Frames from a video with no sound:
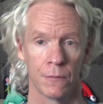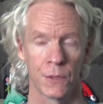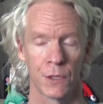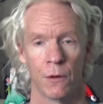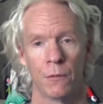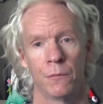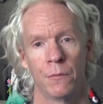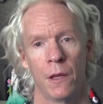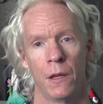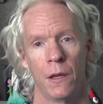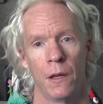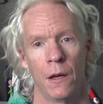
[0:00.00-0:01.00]
So
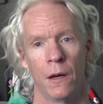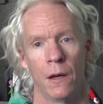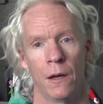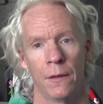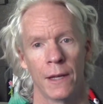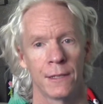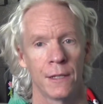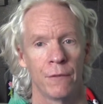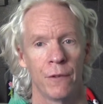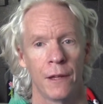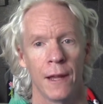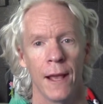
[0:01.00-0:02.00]
that's it for the